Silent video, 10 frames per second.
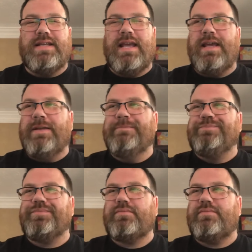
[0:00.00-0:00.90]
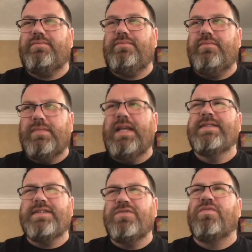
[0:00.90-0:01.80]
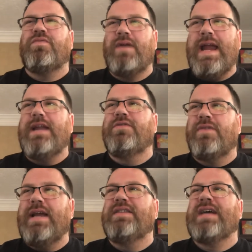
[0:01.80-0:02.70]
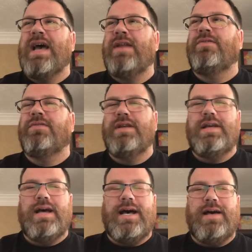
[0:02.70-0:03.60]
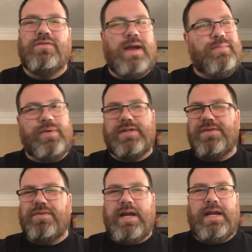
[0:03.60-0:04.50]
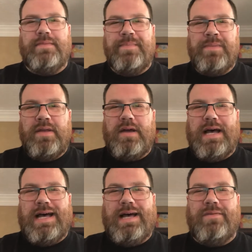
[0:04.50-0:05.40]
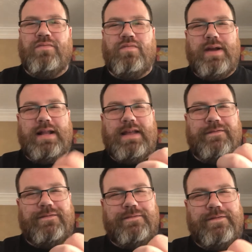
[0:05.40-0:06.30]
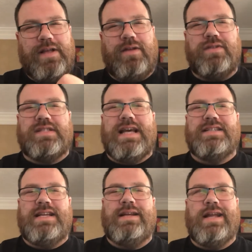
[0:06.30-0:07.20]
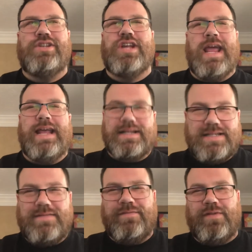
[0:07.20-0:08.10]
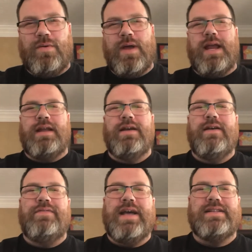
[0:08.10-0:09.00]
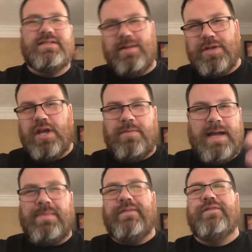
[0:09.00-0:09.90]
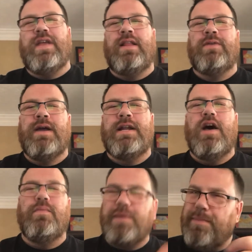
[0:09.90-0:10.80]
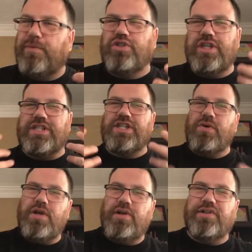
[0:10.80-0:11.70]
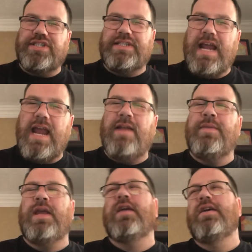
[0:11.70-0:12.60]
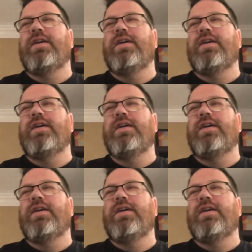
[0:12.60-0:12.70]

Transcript: And it's a great title. Great book to read. Really fills that teenage angst void that some of y'all might be feeling right now. People just don't understand me.